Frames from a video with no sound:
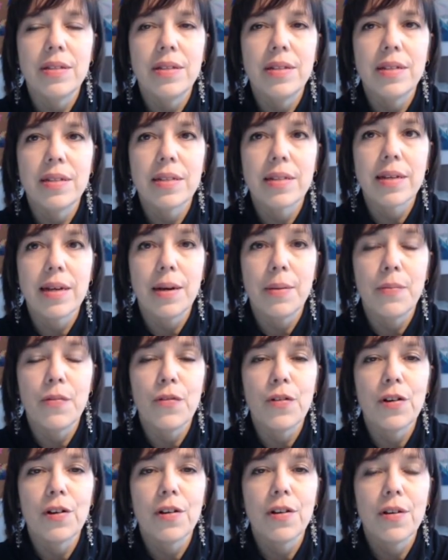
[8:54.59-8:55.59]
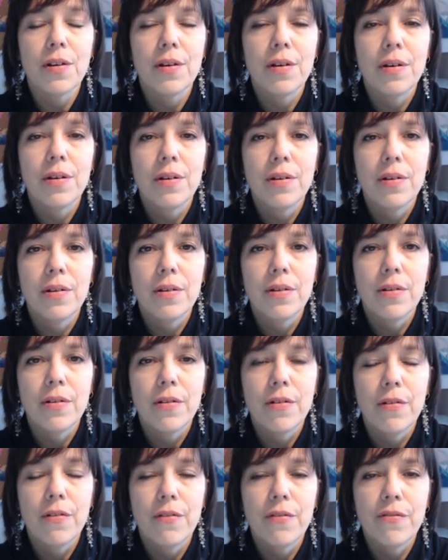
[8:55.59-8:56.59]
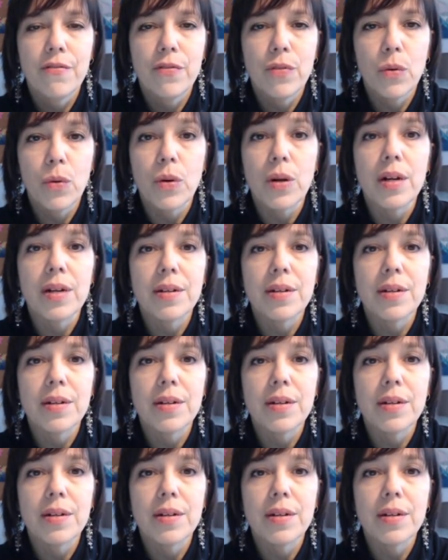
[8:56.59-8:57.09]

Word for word: discomfort for?